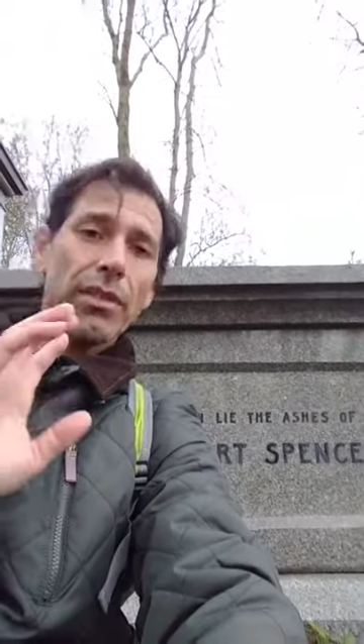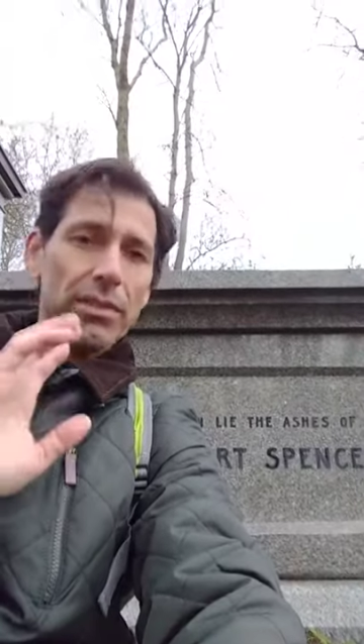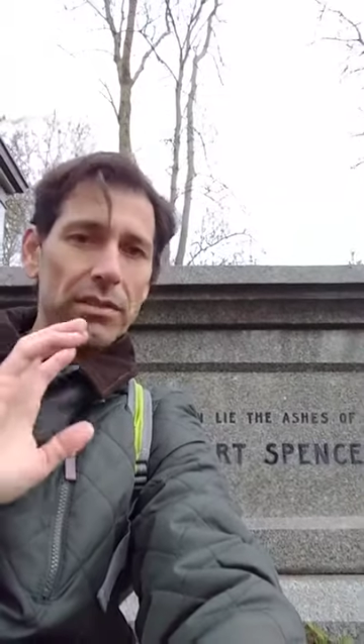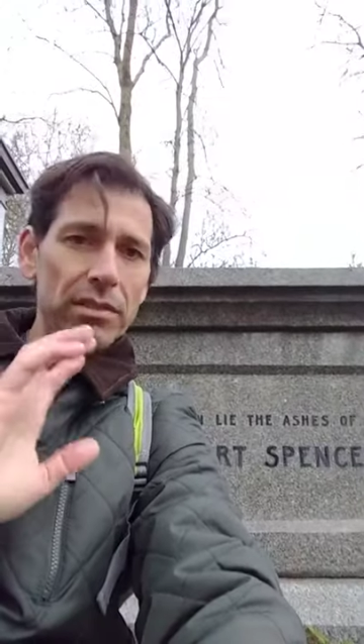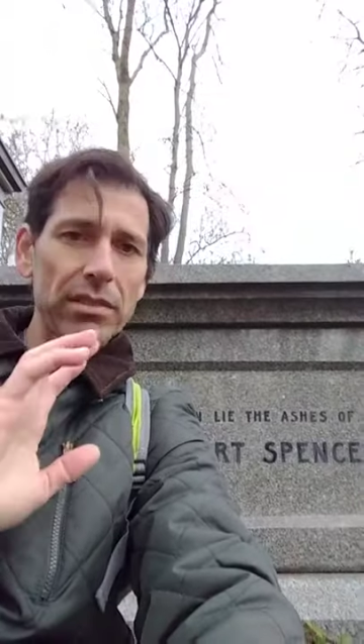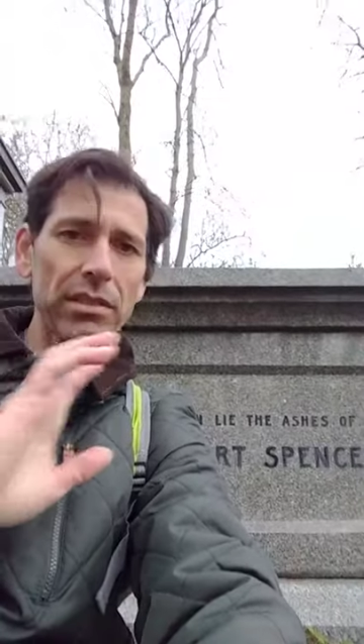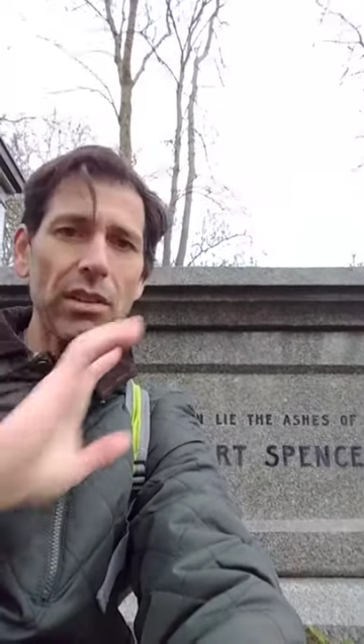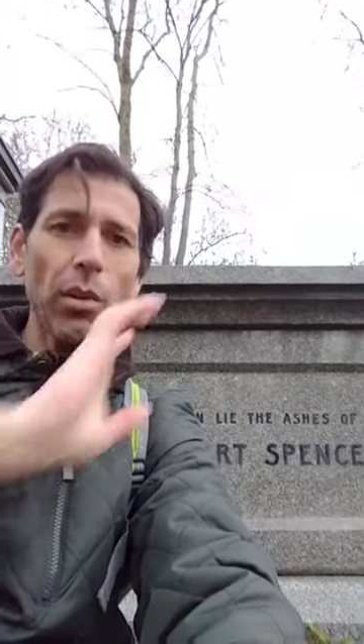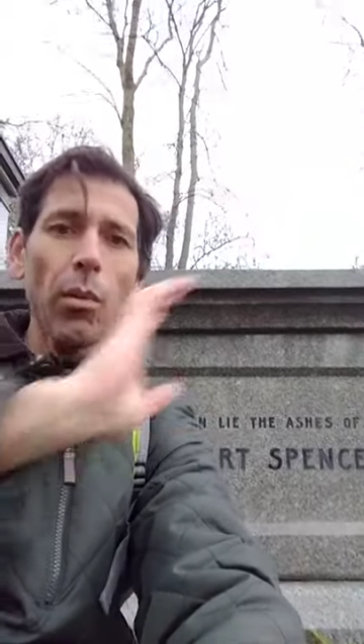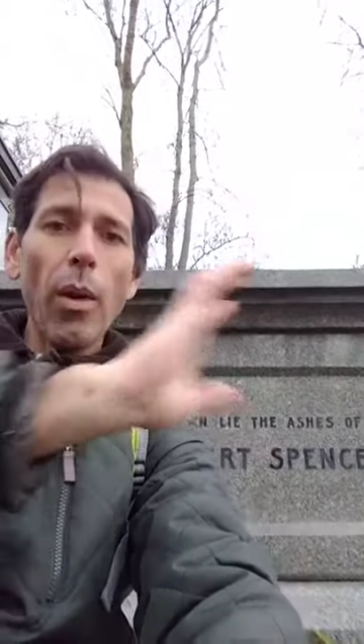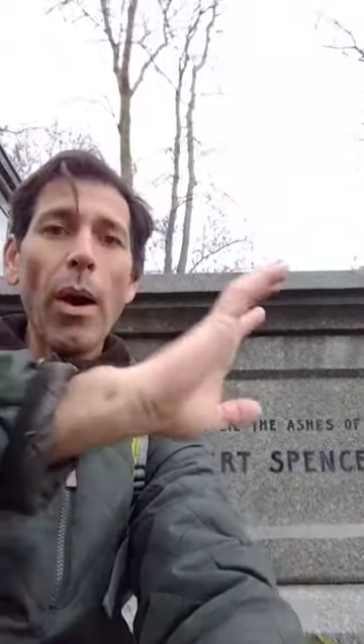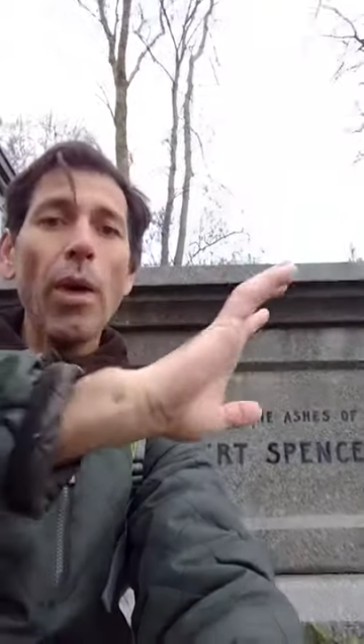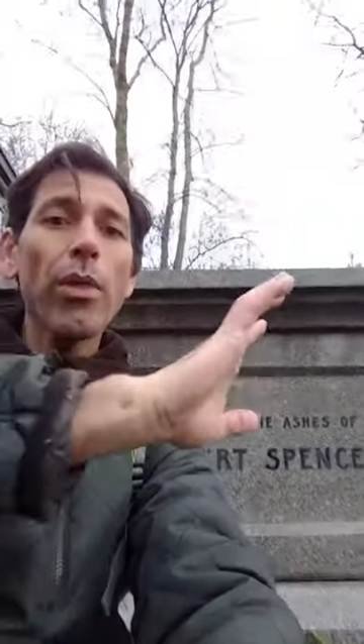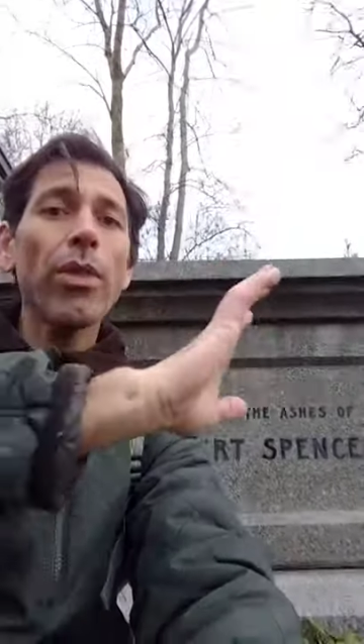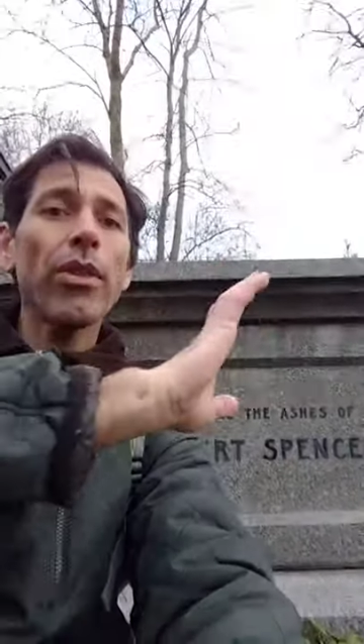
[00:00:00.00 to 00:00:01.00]
so that the
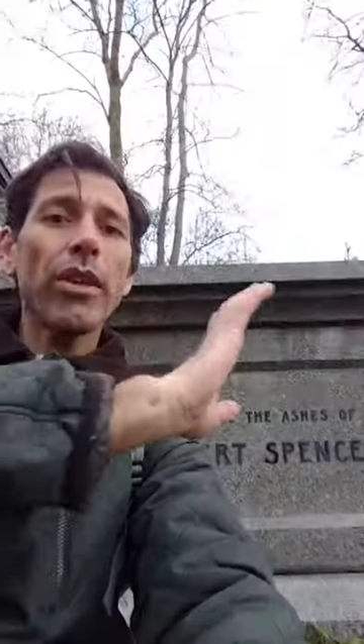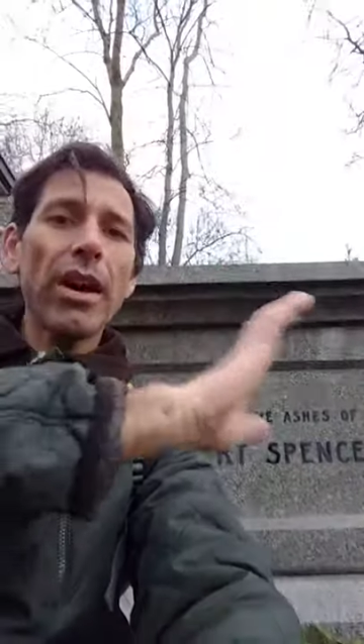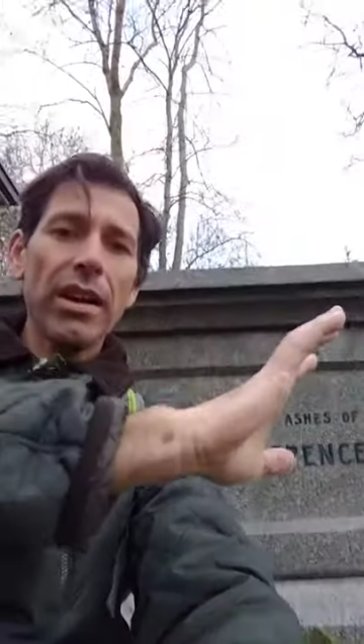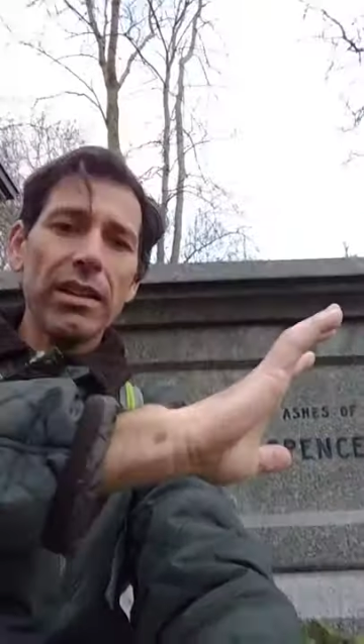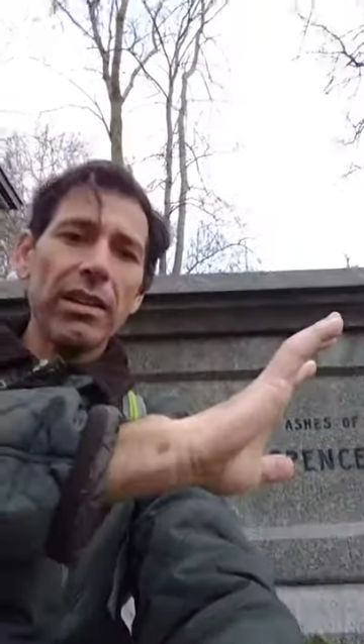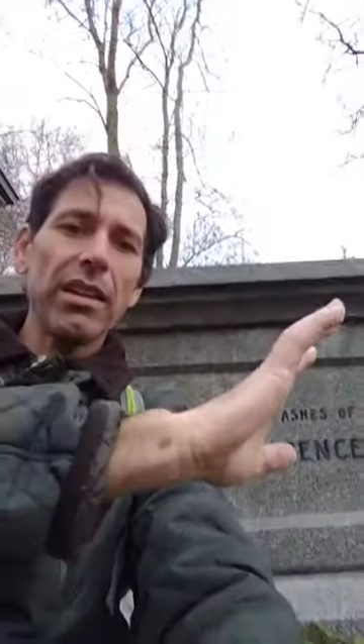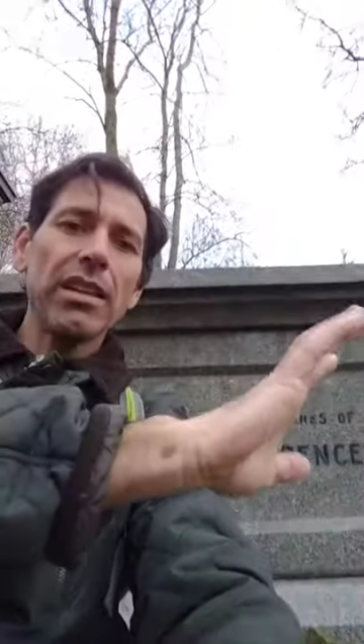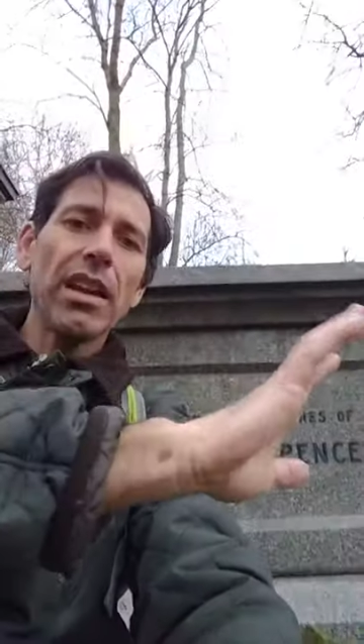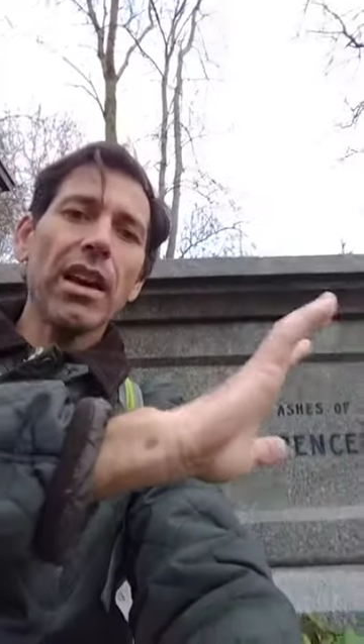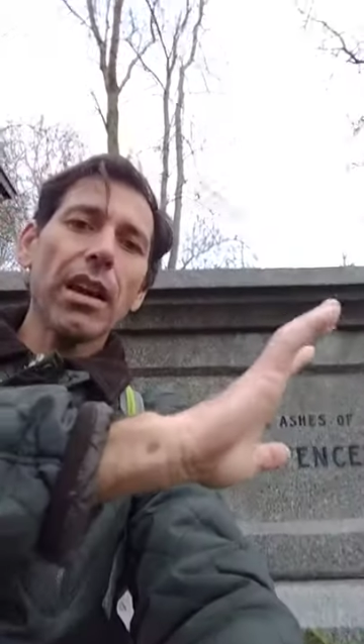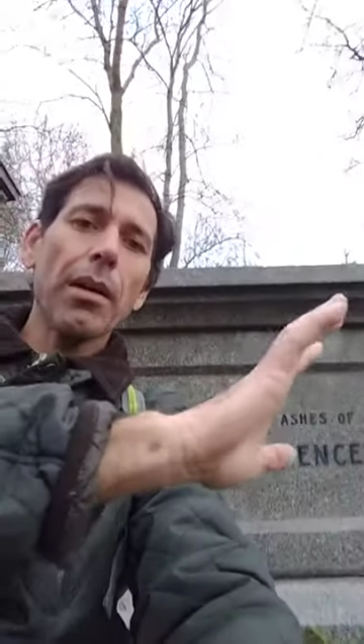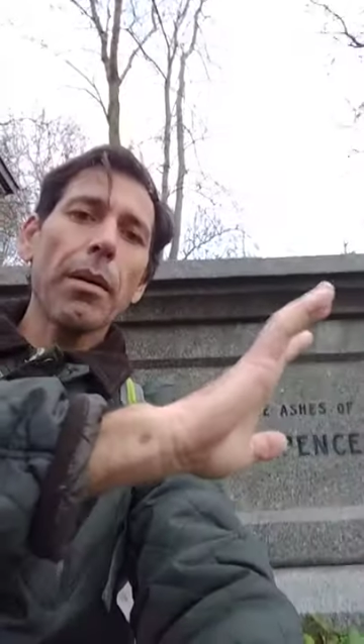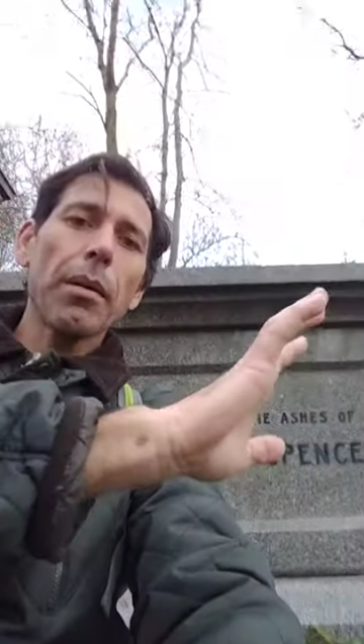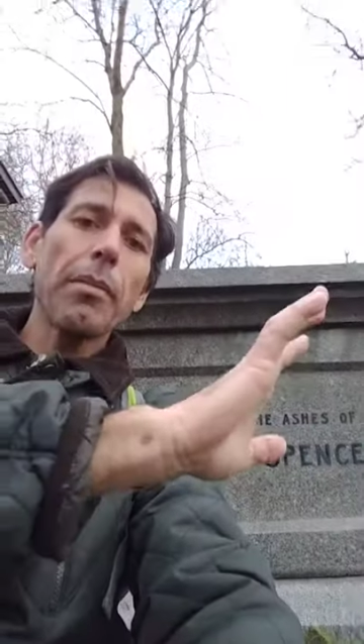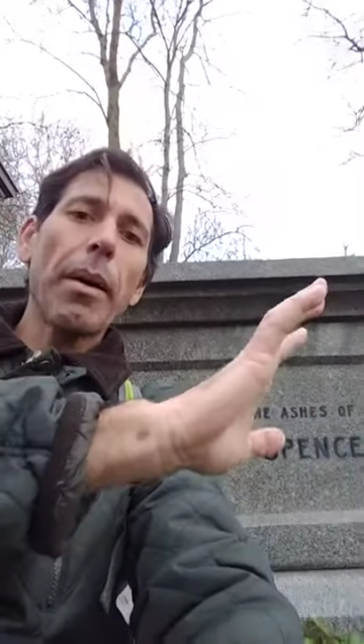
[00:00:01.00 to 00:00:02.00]
borrowers can then
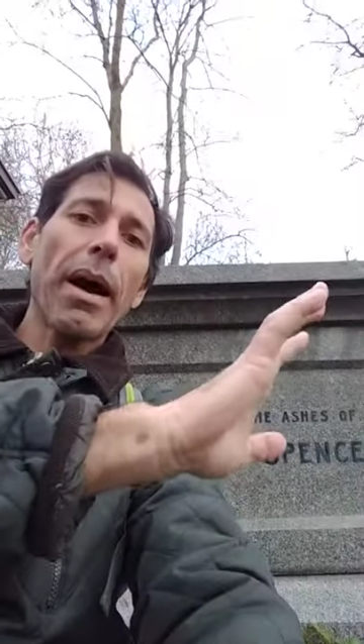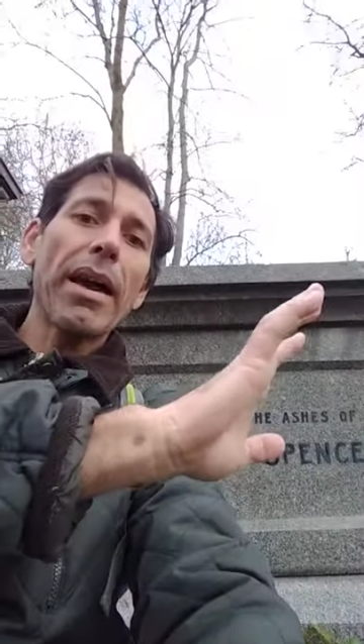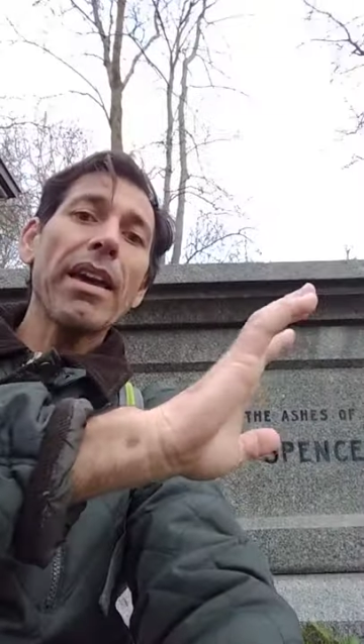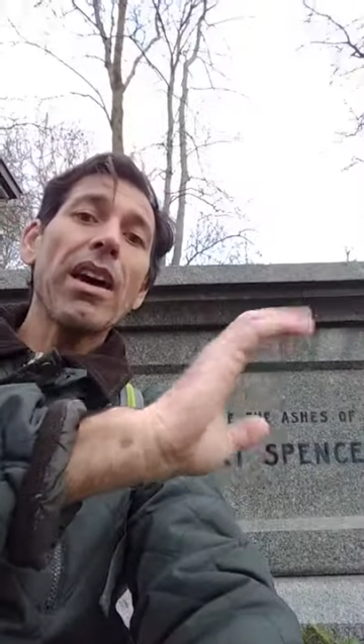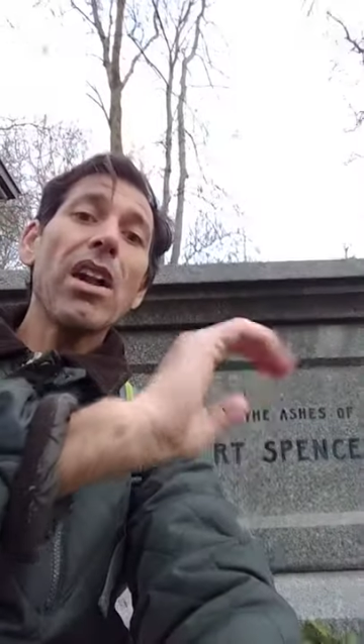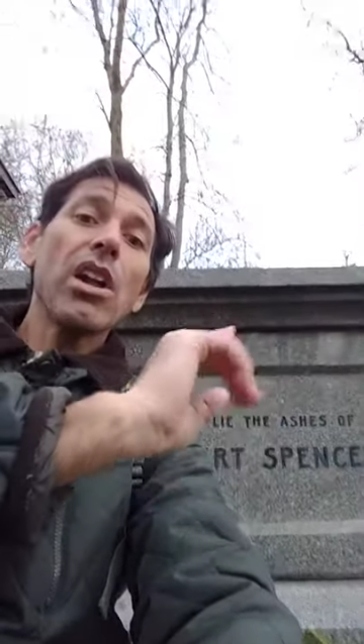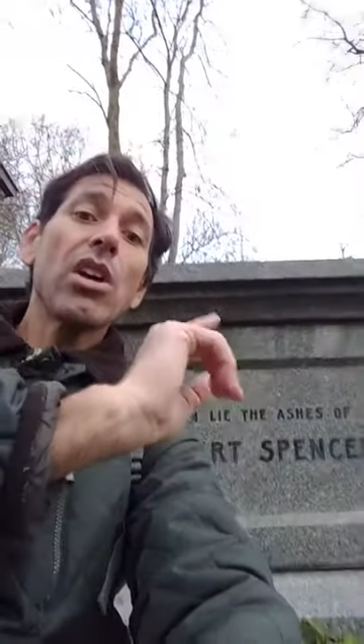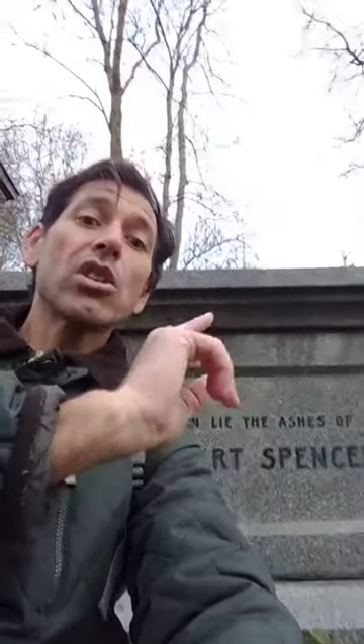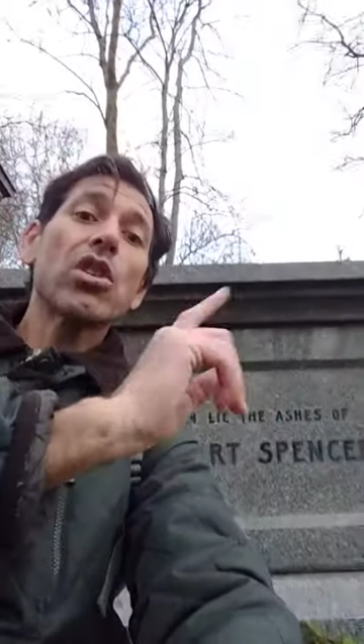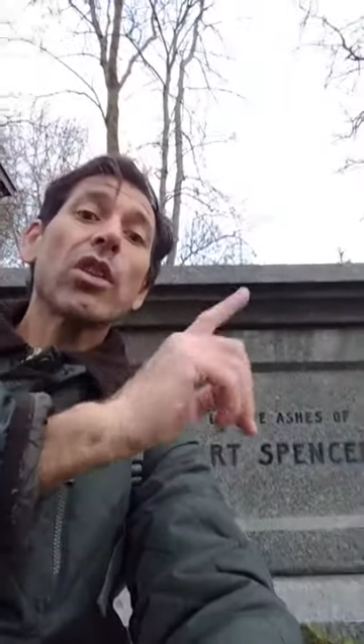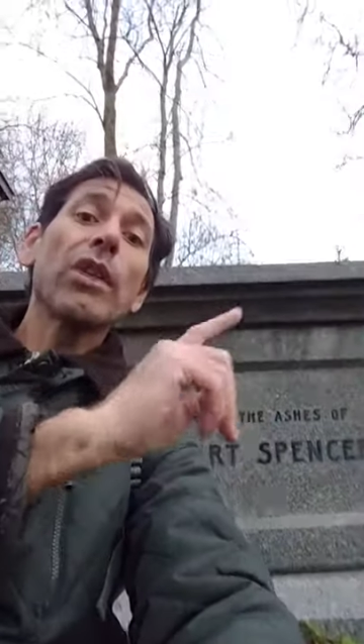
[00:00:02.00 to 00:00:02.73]
borrow that wealth